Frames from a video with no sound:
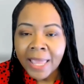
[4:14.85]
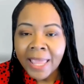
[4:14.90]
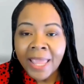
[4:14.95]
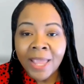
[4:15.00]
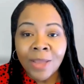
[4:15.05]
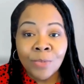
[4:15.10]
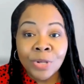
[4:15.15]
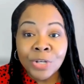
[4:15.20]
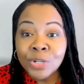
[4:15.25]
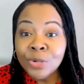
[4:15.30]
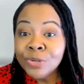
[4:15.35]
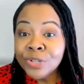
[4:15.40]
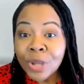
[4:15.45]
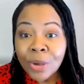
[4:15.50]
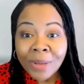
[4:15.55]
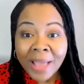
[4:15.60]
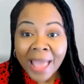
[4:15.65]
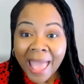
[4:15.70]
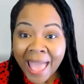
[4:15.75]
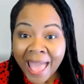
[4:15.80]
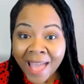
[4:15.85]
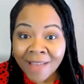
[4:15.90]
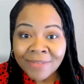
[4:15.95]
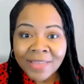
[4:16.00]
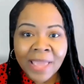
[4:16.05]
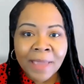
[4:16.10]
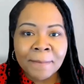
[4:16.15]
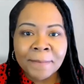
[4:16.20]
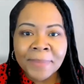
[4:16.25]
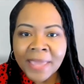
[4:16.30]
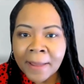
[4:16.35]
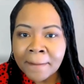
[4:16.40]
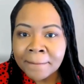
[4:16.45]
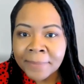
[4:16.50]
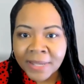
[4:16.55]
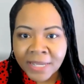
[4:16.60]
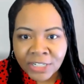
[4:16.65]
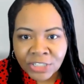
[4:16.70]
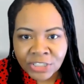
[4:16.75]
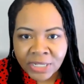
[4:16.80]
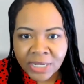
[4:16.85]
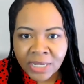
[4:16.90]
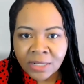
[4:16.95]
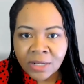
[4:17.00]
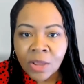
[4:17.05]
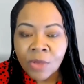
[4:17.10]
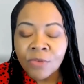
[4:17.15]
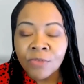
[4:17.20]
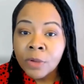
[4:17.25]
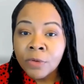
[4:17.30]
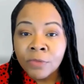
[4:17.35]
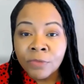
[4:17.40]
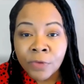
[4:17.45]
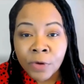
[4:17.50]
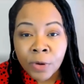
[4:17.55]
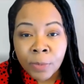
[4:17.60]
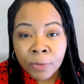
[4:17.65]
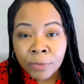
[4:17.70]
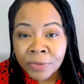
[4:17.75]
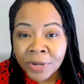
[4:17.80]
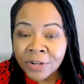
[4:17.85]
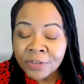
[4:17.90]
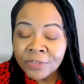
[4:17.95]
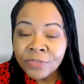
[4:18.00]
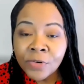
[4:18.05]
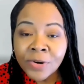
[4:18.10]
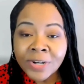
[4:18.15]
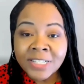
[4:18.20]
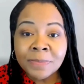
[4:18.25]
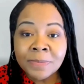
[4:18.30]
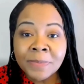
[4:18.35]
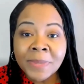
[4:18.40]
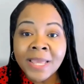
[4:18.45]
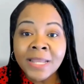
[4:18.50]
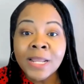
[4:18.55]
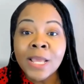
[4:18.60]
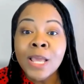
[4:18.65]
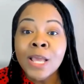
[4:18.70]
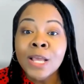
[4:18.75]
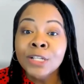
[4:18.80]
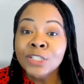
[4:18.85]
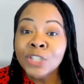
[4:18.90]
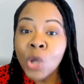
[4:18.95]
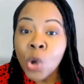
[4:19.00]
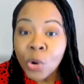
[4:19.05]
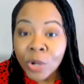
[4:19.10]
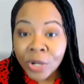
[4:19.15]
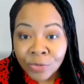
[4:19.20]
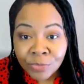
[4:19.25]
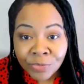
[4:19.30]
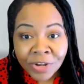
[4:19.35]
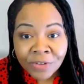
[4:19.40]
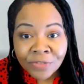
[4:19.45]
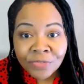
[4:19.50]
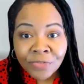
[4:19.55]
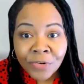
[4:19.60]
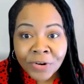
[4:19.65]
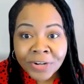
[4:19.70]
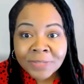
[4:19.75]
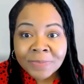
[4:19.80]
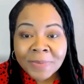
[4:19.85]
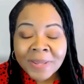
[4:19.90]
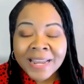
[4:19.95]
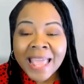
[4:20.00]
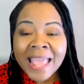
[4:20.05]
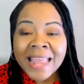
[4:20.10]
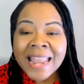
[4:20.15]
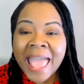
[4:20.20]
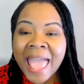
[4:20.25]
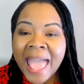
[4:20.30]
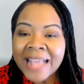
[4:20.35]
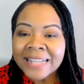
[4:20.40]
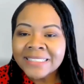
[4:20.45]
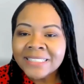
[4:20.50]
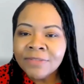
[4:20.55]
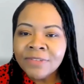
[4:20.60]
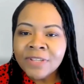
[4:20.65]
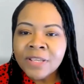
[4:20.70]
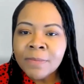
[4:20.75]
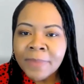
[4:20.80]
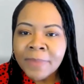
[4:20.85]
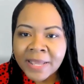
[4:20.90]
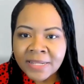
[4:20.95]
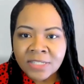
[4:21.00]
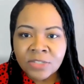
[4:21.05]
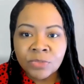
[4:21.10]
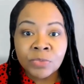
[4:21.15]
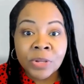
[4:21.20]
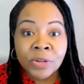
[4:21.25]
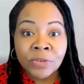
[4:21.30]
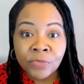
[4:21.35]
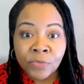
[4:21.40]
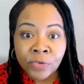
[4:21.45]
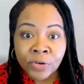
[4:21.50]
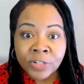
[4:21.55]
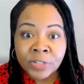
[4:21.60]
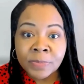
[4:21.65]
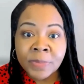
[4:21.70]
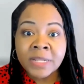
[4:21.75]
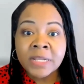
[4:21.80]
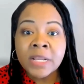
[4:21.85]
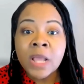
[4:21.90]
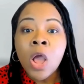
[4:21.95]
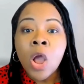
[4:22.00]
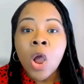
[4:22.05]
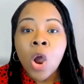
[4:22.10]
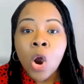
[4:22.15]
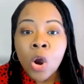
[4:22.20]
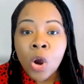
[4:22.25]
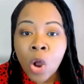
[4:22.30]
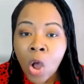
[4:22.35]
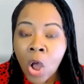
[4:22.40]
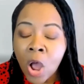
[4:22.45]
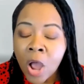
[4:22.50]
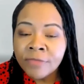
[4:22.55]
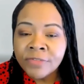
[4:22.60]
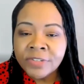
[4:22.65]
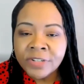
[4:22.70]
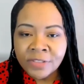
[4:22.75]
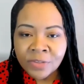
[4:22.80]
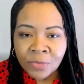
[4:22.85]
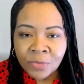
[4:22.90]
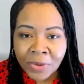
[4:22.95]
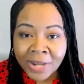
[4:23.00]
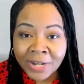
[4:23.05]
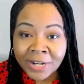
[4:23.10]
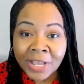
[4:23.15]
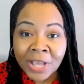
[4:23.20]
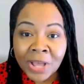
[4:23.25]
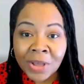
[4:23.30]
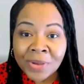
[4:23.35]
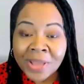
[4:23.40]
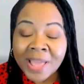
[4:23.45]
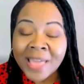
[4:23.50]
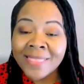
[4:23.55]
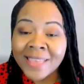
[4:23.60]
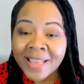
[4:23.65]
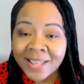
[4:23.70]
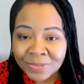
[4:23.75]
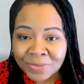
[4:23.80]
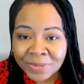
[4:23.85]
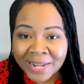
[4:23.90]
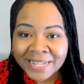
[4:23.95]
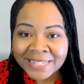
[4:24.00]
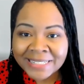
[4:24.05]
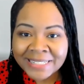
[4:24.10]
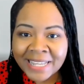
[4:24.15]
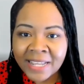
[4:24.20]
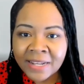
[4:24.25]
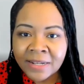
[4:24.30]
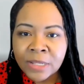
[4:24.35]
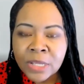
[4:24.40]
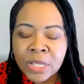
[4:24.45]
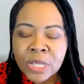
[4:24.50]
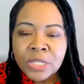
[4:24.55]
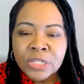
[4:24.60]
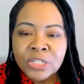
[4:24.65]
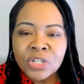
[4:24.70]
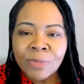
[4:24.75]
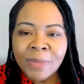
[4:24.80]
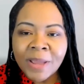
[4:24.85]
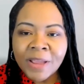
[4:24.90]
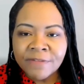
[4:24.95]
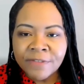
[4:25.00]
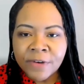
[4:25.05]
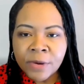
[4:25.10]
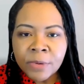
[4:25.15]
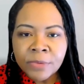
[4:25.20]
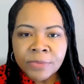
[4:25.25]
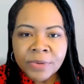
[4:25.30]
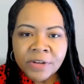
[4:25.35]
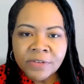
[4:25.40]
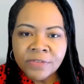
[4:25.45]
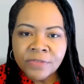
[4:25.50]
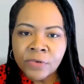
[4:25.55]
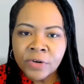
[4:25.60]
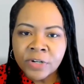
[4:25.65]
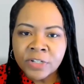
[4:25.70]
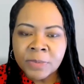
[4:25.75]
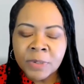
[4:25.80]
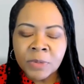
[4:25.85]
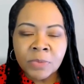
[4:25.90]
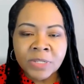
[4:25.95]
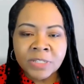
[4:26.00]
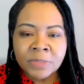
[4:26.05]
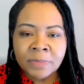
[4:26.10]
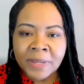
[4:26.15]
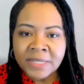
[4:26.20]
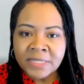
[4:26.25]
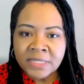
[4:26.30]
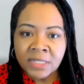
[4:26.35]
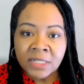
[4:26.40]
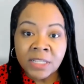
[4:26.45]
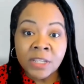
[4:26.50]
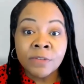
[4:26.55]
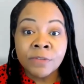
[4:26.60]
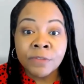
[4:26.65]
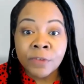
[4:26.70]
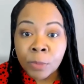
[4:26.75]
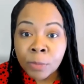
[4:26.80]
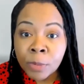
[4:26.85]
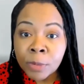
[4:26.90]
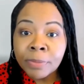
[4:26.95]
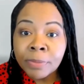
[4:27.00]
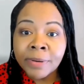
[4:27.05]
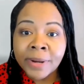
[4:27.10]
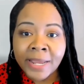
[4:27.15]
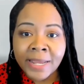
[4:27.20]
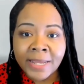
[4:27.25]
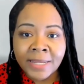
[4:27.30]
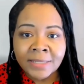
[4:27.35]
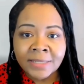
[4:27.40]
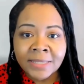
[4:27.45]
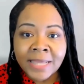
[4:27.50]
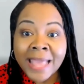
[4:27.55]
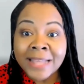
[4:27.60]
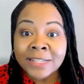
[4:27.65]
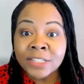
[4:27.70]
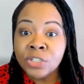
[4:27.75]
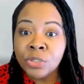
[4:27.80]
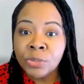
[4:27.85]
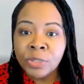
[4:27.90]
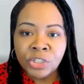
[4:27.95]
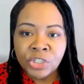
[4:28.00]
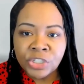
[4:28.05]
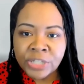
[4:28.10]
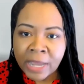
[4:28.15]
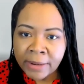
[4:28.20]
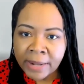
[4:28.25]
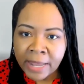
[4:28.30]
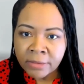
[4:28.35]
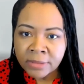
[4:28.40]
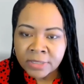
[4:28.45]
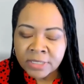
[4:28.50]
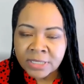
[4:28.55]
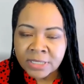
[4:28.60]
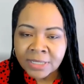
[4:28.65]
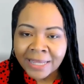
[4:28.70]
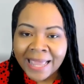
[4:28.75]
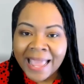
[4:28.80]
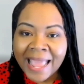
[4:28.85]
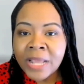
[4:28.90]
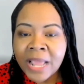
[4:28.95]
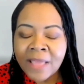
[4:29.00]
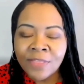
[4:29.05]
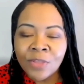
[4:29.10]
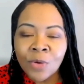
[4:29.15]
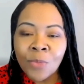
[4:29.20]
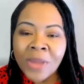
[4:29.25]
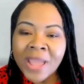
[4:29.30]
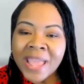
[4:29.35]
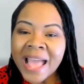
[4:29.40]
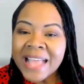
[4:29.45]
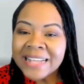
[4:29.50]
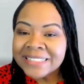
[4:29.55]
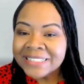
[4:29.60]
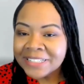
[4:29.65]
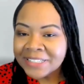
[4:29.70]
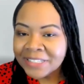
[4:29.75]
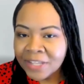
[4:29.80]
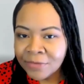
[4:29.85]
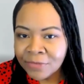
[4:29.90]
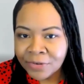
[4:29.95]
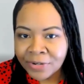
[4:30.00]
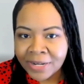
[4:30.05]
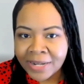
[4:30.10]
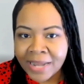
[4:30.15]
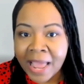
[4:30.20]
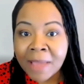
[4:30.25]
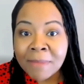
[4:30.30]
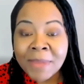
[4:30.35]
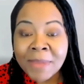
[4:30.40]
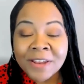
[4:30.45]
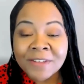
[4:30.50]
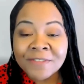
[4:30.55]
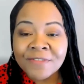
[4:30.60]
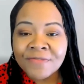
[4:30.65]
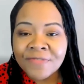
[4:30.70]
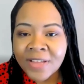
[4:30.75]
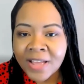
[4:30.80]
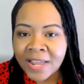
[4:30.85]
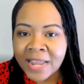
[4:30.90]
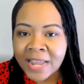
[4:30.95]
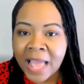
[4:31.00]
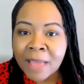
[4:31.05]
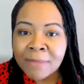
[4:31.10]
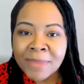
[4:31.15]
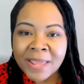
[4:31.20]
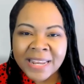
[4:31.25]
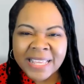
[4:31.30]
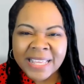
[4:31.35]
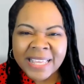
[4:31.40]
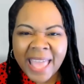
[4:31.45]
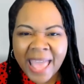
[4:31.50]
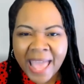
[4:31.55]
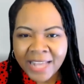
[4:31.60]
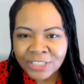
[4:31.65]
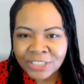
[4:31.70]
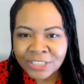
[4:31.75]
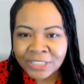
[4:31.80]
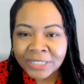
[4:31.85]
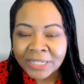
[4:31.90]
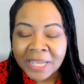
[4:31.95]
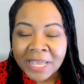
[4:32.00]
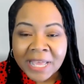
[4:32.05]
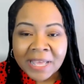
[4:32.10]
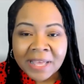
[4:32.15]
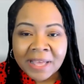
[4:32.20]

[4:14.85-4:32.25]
And when you don't have a big budget, verbal reinforcement, token reinforcement, and activity-based reinforcement are often the way to go. And that's what I did. So my verbal reinforcement was basically verbal praise and student shout outs. And the way I delivered it, I made it fun. I made it catchy.